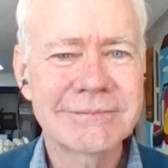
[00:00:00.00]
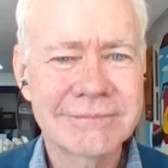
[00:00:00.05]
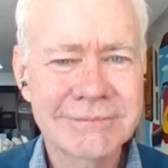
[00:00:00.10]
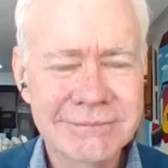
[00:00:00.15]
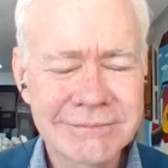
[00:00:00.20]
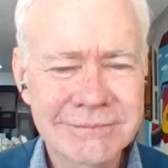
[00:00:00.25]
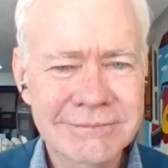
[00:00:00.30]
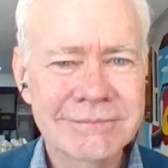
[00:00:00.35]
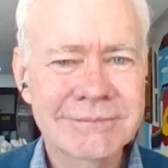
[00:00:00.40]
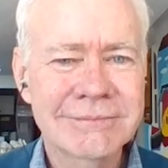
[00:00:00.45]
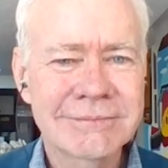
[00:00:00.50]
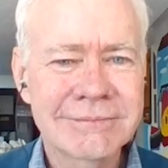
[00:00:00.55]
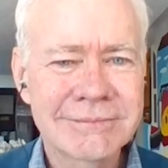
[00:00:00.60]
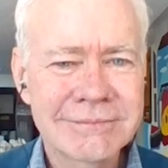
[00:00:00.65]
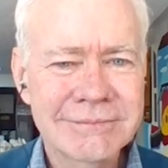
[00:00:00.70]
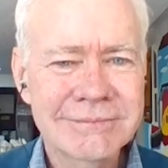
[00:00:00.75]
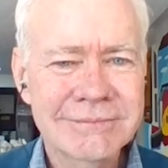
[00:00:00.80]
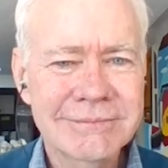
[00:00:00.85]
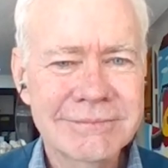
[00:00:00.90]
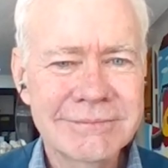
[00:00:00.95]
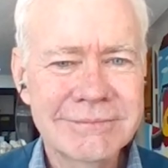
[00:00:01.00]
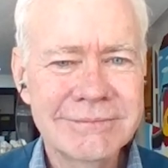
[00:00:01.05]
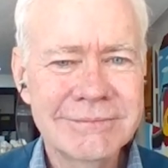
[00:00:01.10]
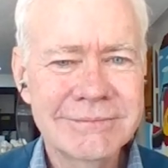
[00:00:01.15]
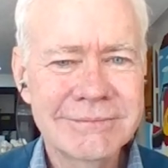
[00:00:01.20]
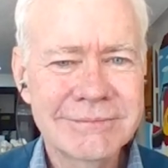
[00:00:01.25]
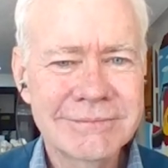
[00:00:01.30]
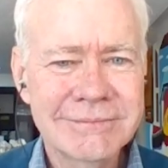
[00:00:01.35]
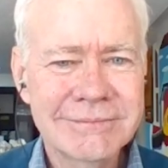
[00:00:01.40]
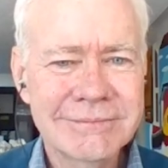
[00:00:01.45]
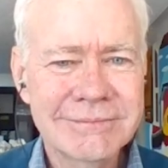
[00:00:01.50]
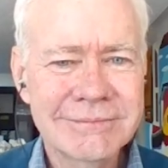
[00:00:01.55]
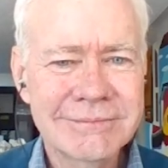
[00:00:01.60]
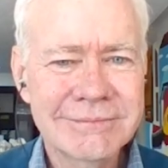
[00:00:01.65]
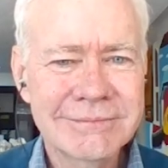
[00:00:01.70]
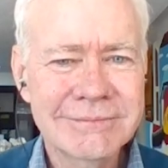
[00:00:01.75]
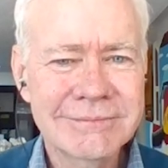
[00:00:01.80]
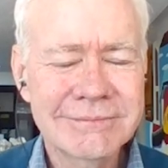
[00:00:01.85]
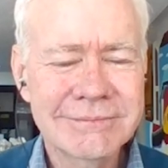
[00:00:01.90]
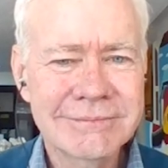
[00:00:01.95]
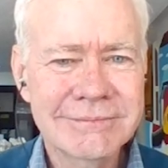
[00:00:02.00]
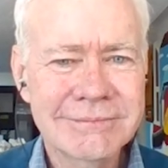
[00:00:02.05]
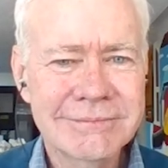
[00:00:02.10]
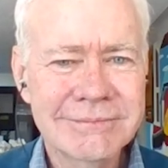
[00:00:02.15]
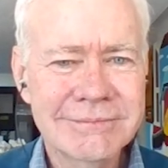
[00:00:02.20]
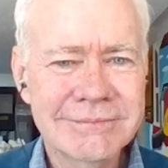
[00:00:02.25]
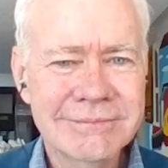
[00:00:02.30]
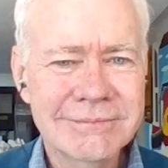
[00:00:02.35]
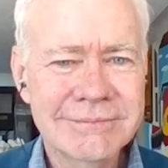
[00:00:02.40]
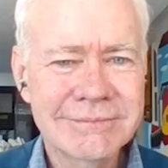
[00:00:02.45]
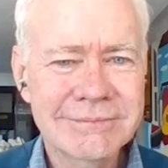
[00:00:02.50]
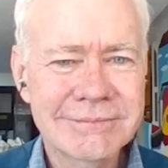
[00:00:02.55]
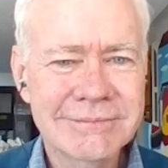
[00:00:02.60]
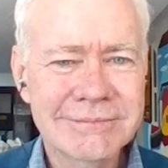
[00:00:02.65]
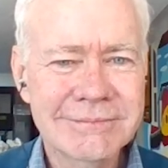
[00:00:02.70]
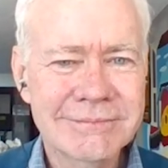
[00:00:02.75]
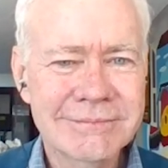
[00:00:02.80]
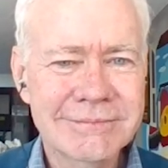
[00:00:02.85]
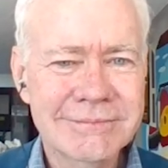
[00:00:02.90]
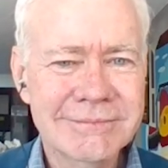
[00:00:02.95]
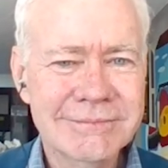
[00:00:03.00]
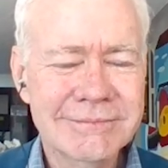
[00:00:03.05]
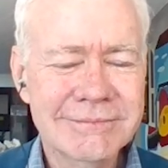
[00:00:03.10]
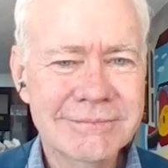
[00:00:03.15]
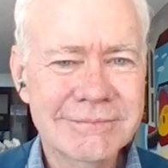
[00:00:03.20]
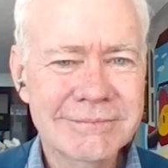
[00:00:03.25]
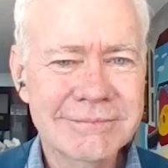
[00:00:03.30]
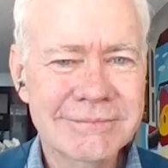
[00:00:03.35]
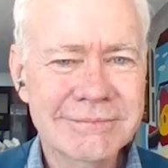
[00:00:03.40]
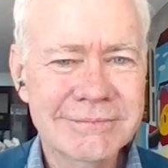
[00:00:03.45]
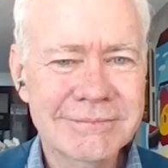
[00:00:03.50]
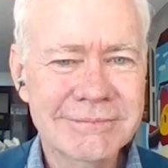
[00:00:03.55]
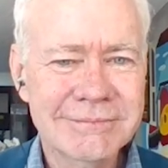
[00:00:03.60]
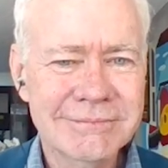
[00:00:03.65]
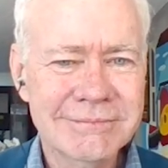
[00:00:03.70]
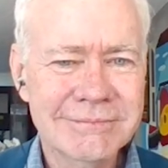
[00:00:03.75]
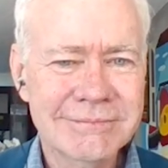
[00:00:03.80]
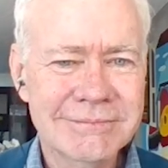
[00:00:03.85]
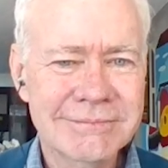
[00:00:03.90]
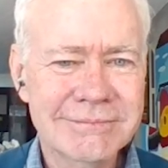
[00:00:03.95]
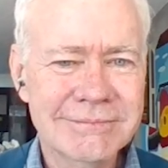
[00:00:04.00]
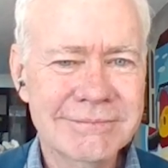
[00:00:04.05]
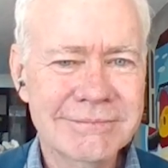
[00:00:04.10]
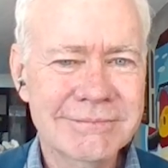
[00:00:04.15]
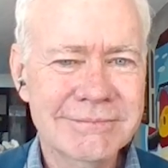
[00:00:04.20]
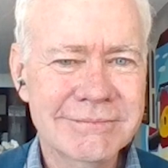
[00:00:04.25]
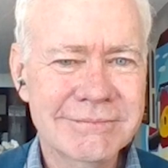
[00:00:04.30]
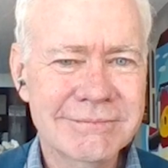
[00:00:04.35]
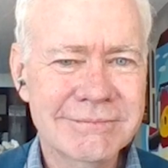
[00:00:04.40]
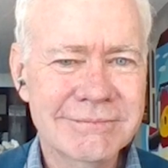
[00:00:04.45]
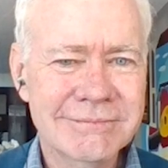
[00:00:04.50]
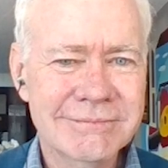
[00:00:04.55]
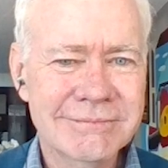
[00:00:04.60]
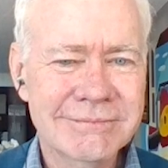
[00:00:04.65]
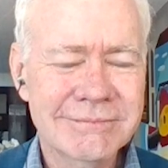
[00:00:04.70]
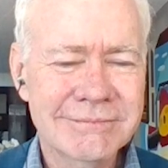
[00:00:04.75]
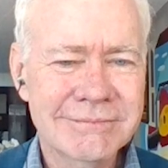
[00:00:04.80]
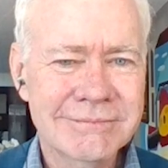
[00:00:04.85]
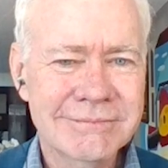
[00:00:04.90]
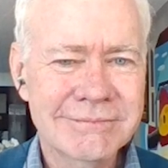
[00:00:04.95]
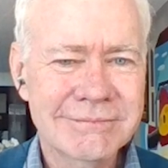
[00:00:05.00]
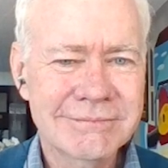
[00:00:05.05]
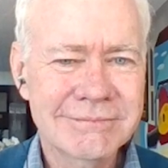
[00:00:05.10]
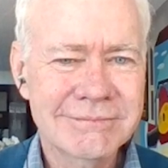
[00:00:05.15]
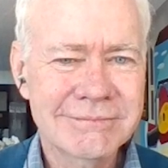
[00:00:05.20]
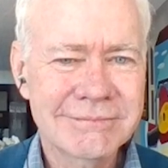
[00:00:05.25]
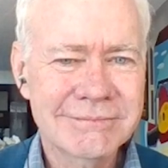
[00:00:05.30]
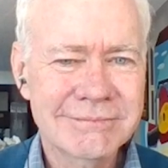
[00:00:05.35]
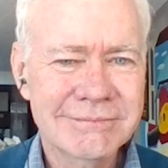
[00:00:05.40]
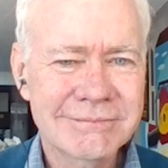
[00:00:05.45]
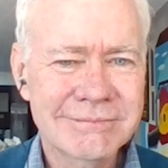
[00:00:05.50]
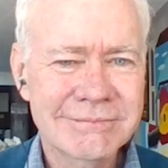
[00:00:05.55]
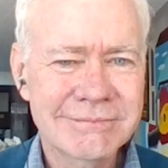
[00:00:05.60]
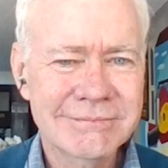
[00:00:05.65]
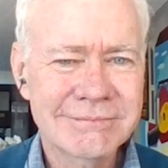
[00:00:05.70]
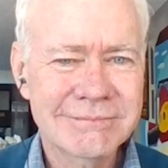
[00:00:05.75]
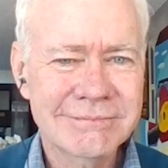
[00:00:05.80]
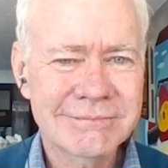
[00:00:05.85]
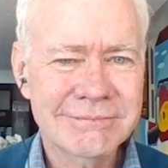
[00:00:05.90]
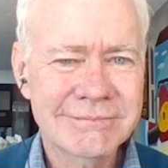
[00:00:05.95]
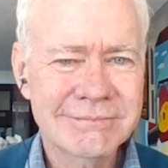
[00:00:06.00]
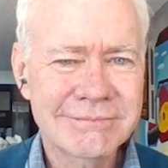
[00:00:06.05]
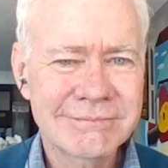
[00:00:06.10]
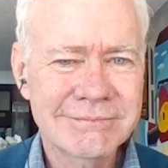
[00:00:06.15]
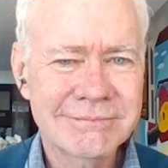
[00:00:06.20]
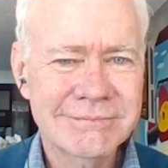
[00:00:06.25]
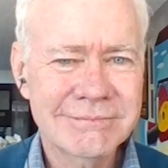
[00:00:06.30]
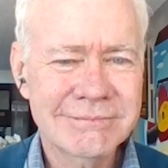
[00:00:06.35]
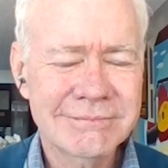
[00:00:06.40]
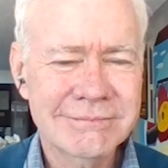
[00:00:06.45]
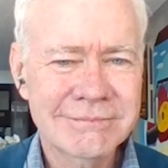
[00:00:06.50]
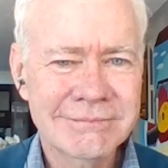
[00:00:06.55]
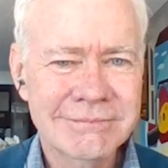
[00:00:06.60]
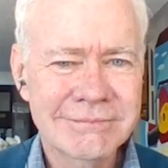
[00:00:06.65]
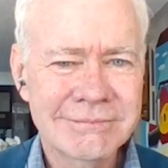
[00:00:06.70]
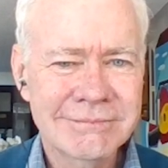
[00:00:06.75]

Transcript: This person isn't speaking.